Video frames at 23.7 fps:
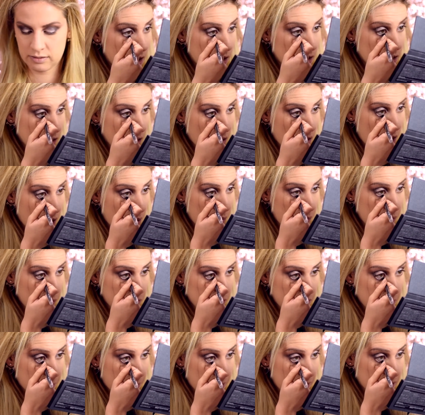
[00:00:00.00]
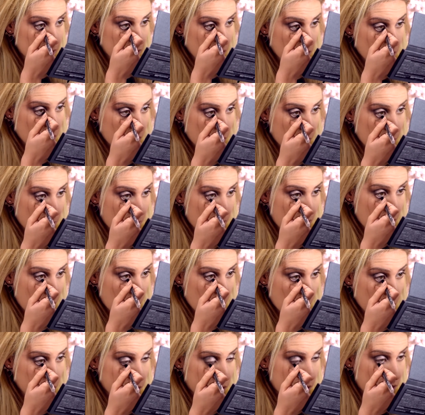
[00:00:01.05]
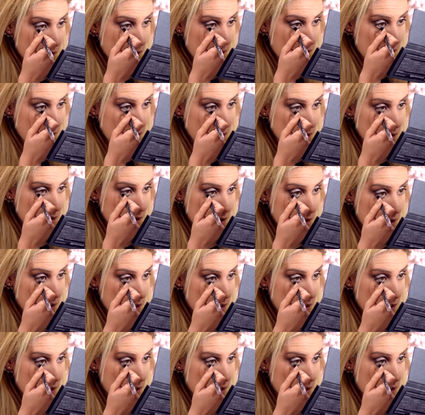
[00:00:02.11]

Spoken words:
So I will use the pencil on my waterline.